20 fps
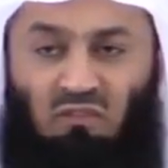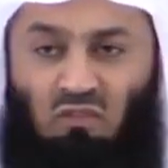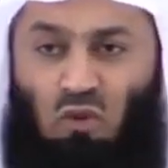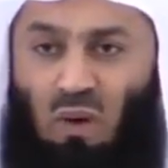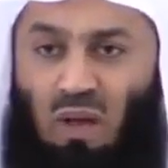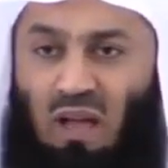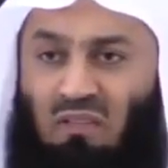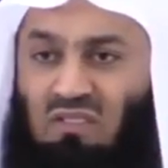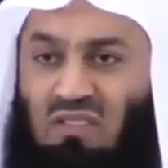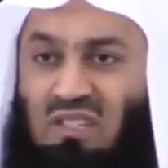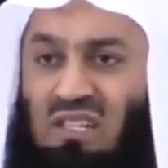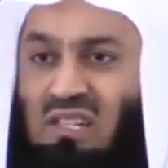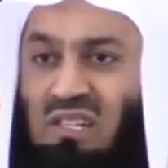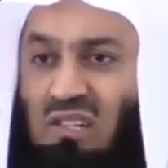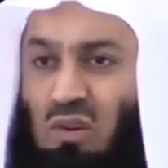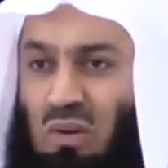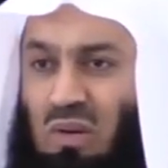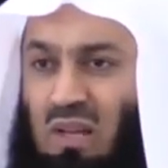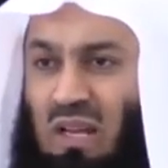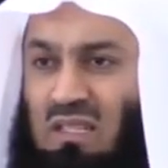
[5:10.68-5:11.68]
if you have
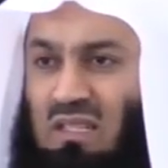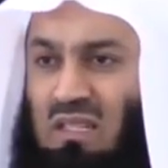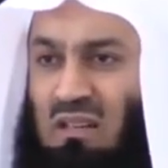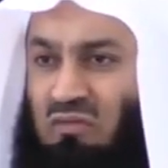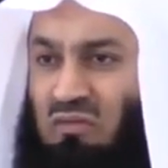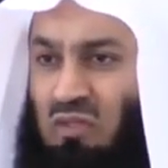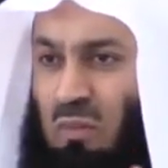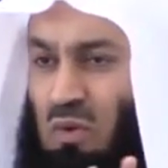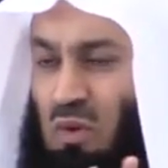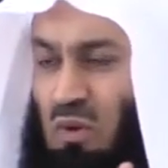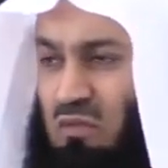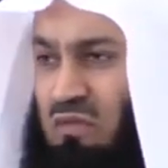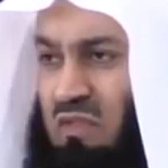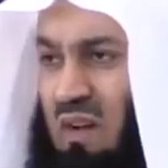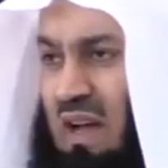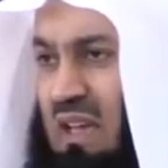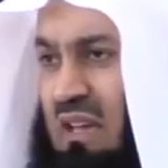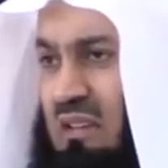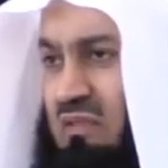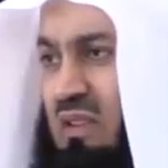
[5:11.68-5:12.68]
disconnected from your
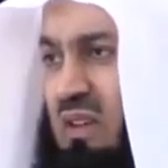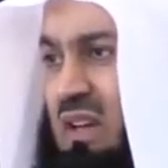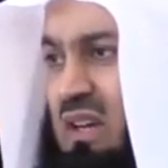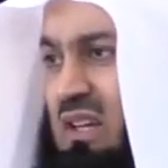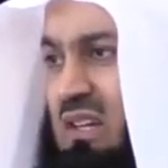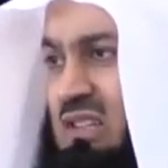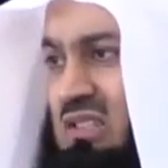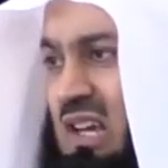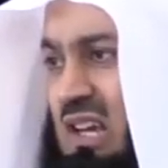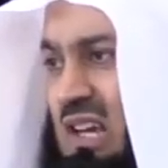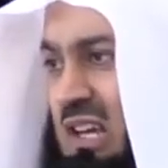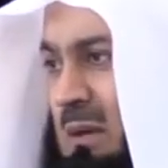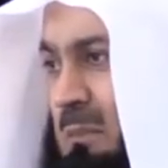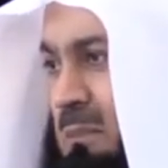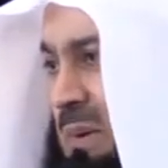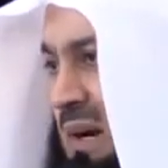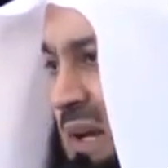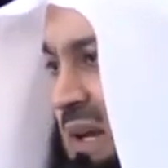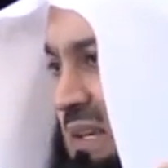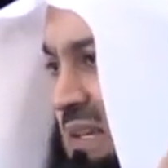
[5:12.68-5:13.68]
5 daily
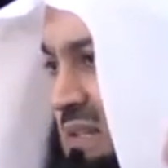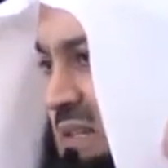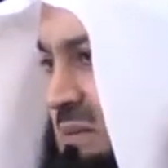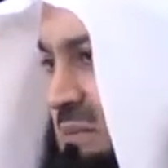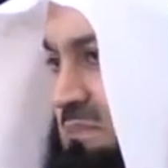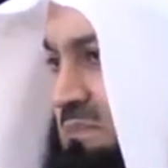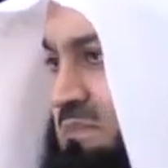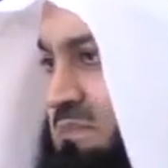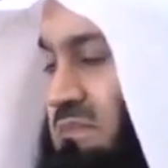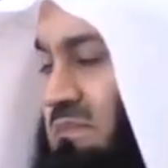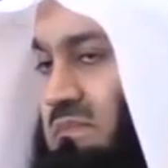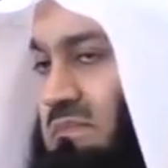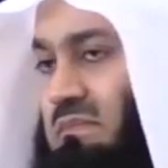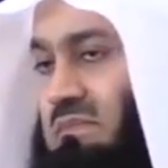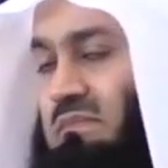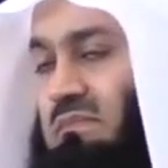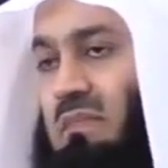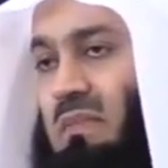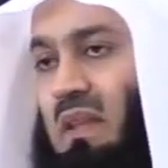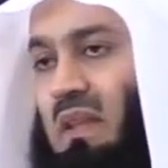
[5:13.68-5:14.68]
prayers.
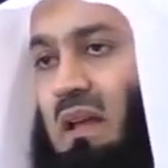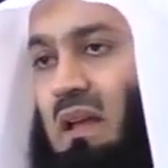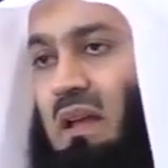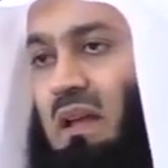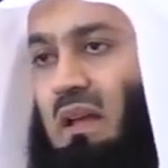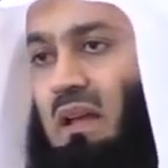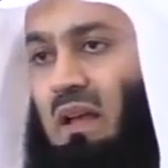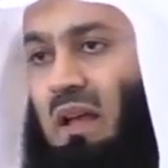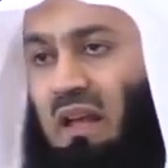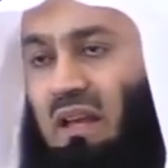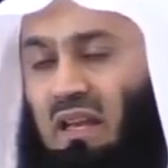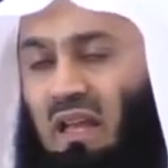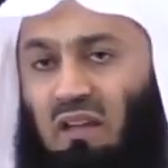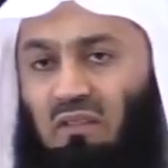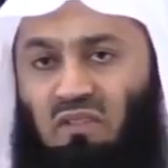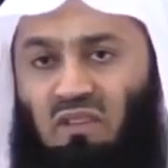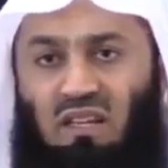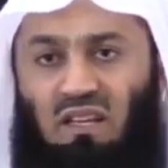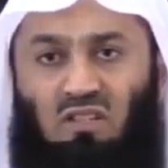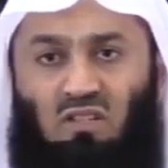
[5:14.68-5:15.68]
And
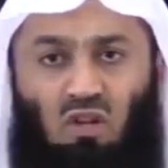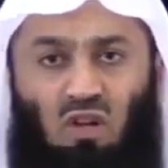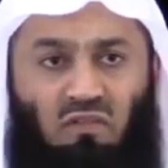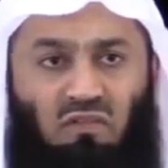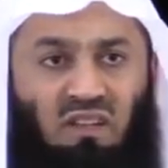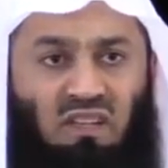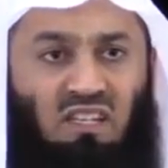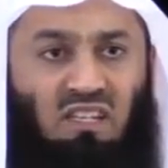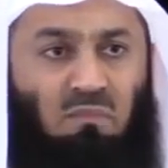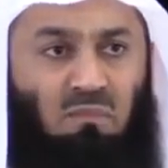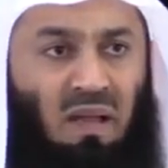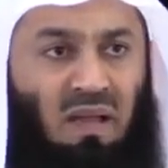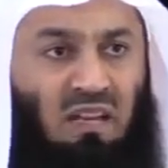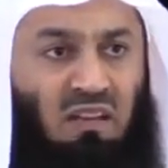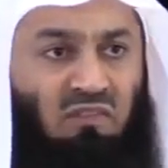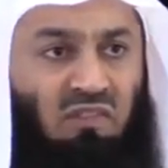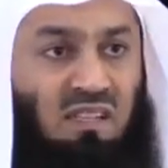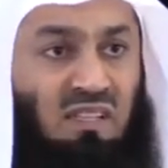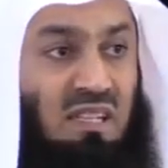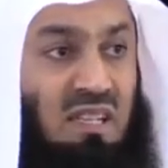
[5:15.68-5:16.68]
evidence of it is
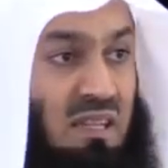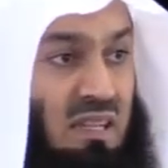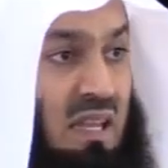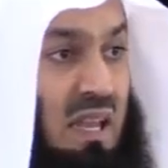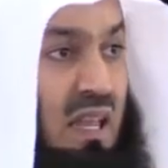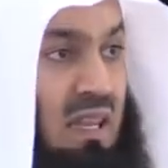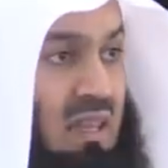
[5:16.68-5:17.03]
manifest in the